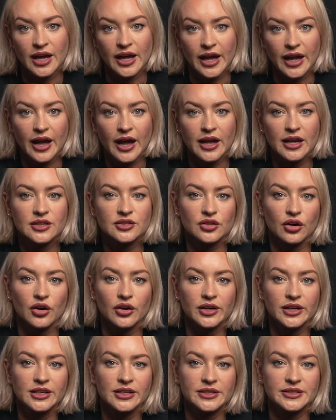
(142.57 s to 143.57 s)
AI has
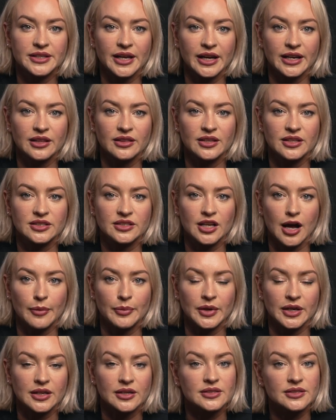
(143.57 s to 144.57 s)
already decided this
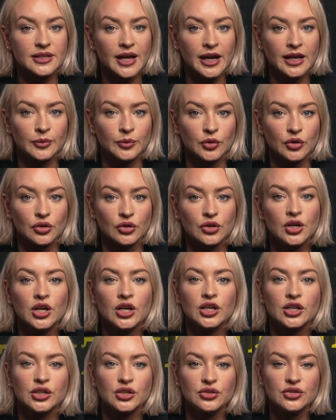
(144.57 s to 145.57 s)
topic is citable,
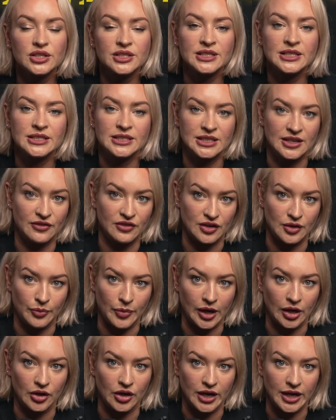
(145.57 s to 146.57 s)
you just need to give it a
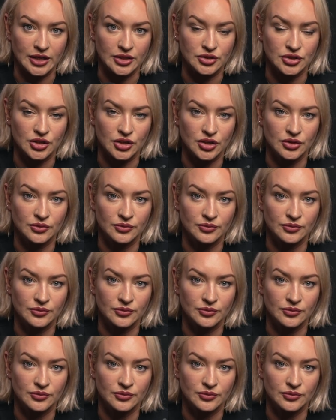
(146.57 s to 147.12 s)
better answer.